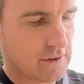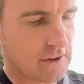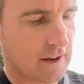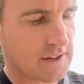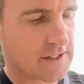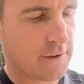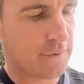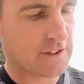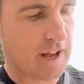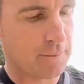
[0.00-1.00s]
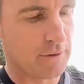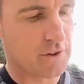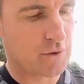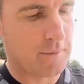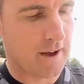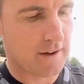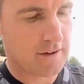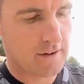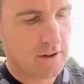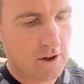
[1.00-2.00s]
So let's say, for example, the swimmer
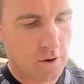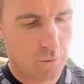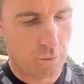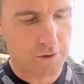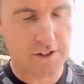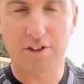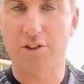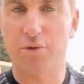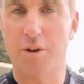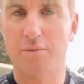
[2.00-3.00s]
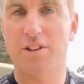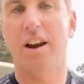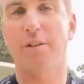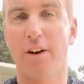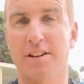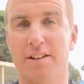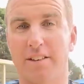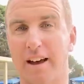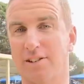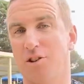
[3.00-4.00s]
wanted to swim slightly faster
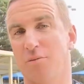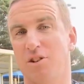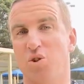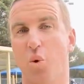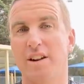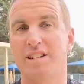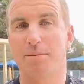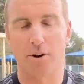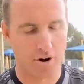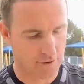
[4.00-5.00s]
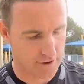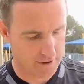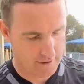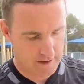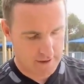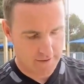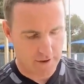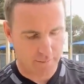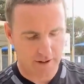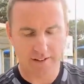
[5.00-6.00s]
than that, 2 minutes 20 per 100.
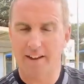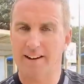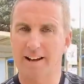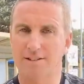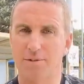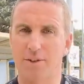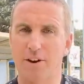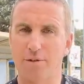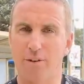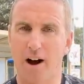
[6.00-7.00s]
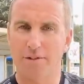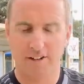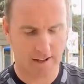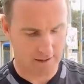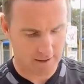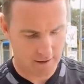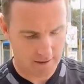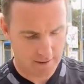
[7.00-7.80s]
They'd bring it then down to 35-second